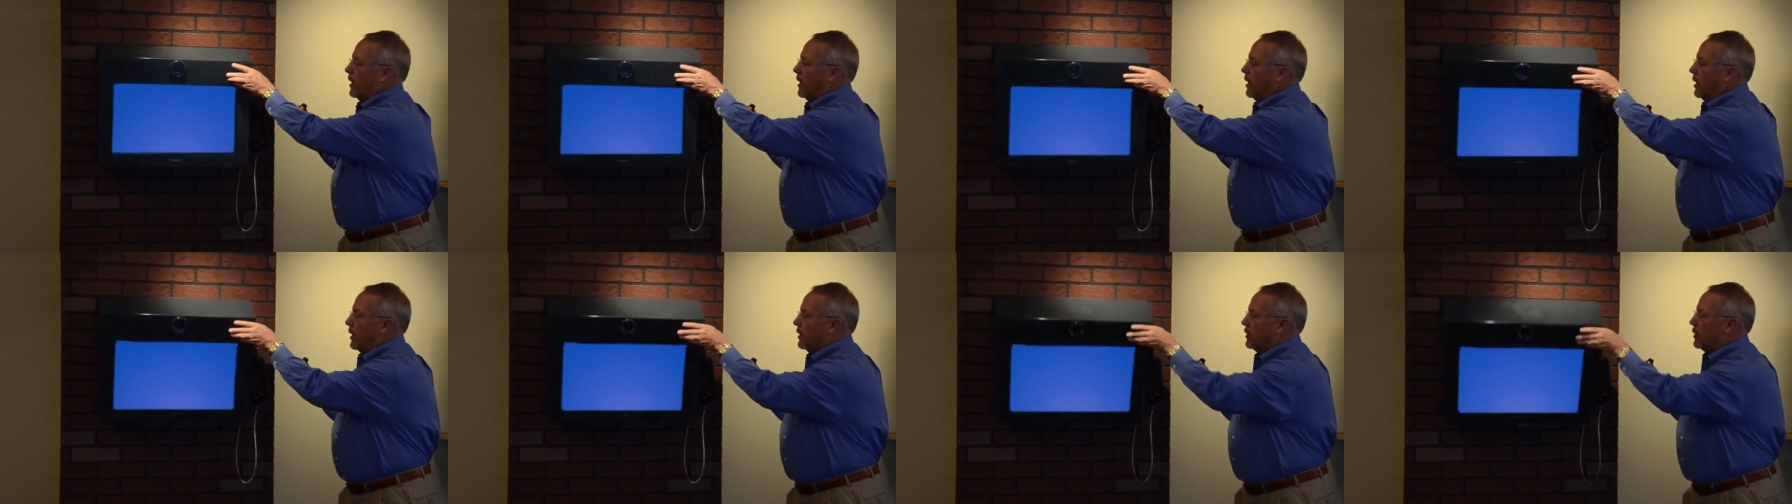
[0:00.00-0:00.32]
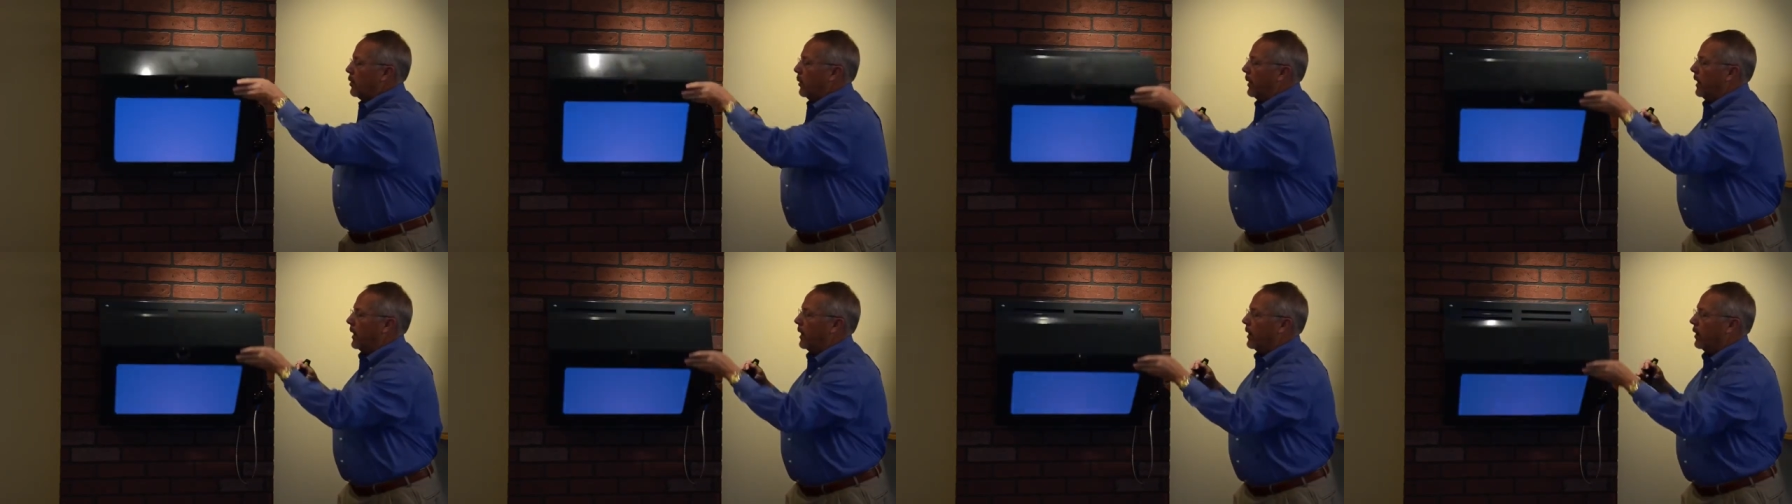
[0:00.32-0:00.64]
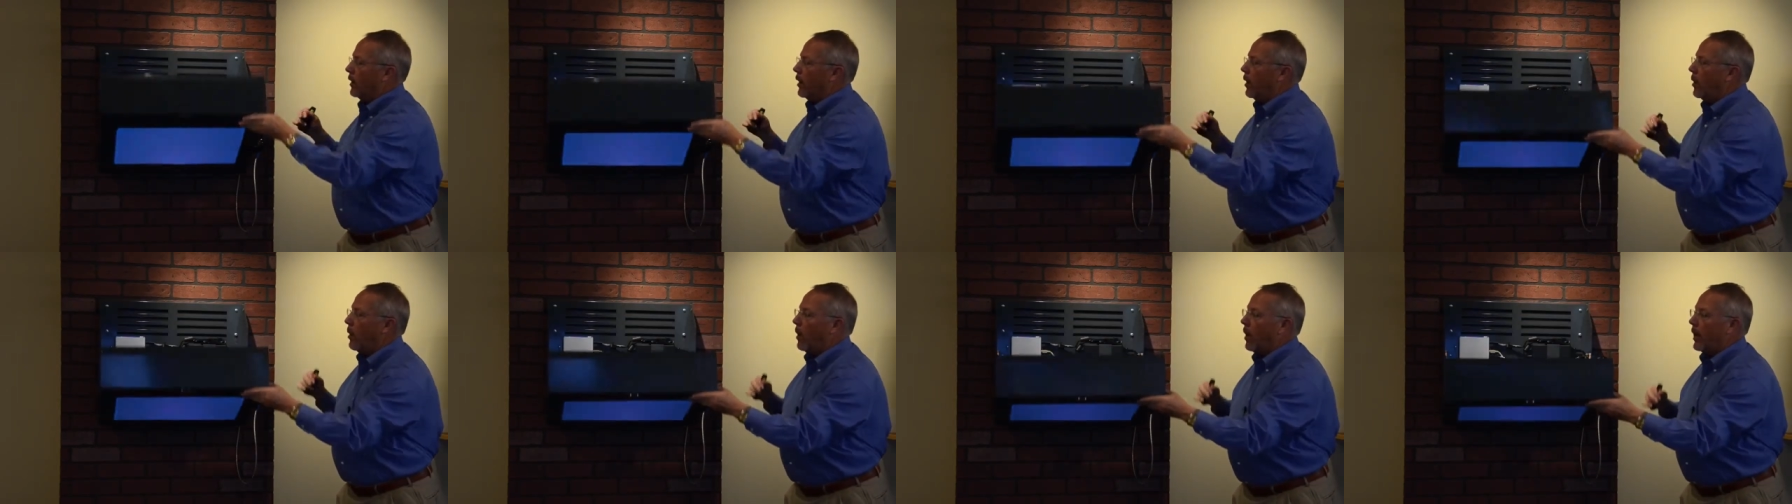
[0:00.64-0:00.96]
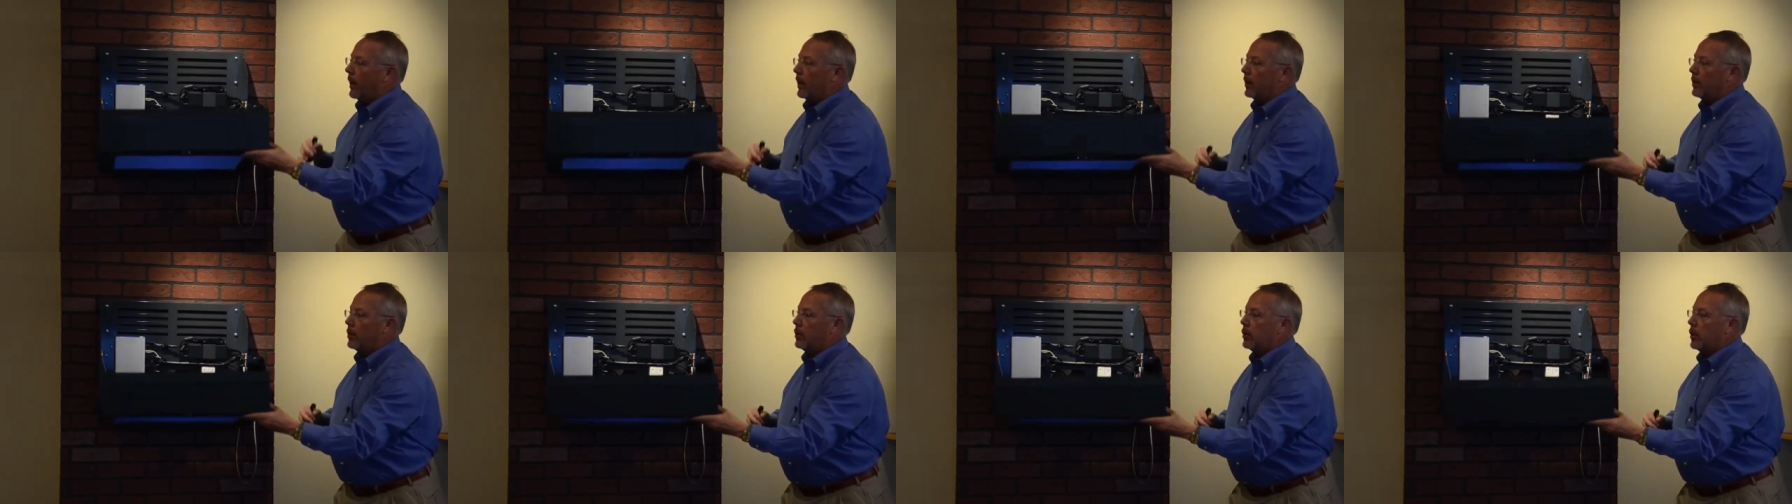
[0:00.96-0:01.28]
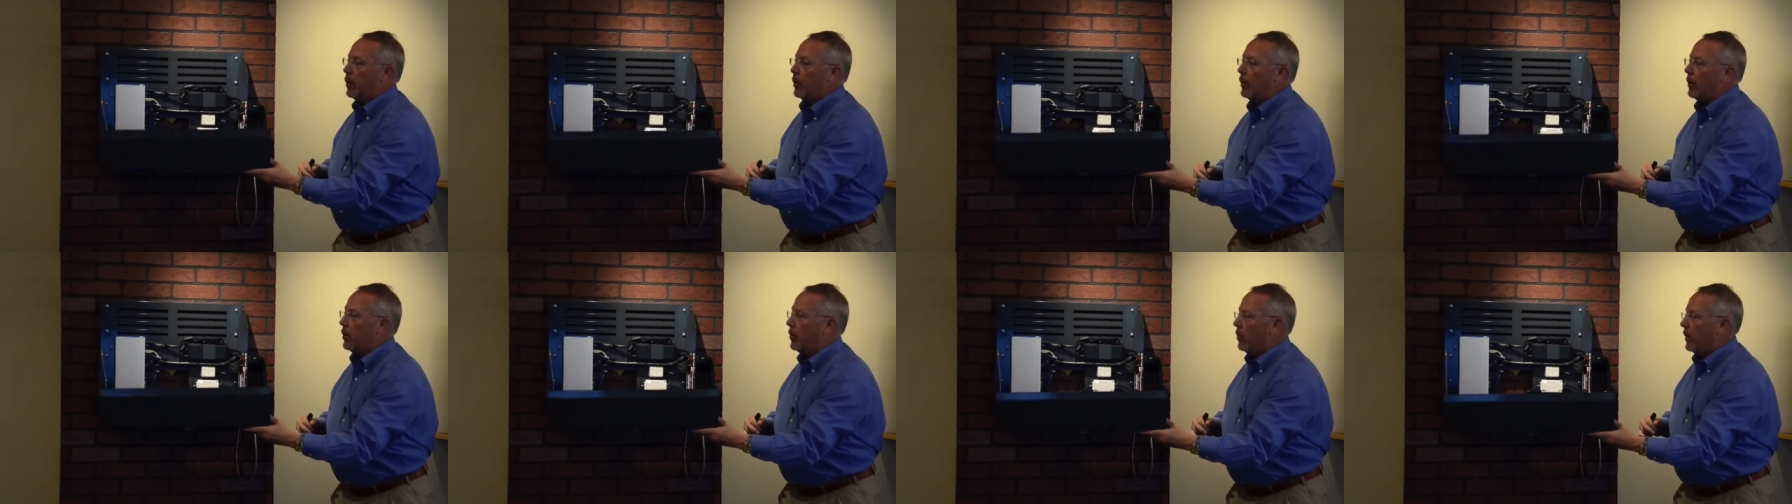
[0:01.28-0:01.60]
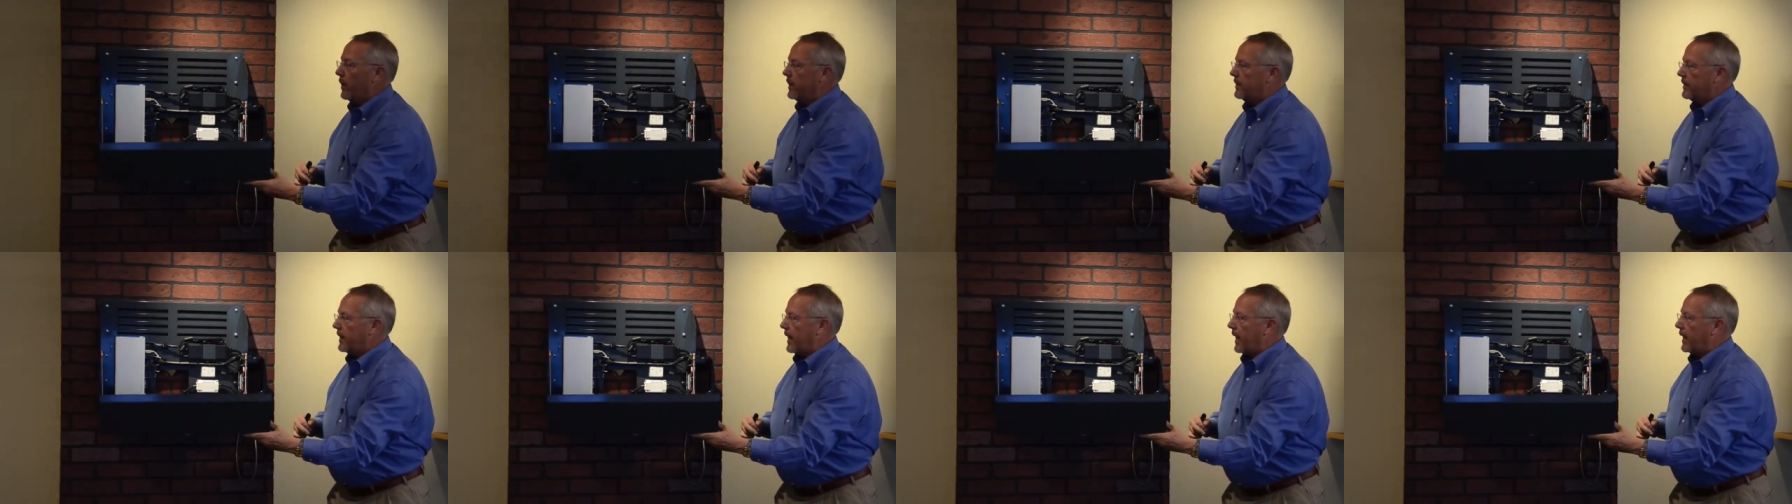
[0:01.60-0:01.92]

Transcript: so we can go on and show you what's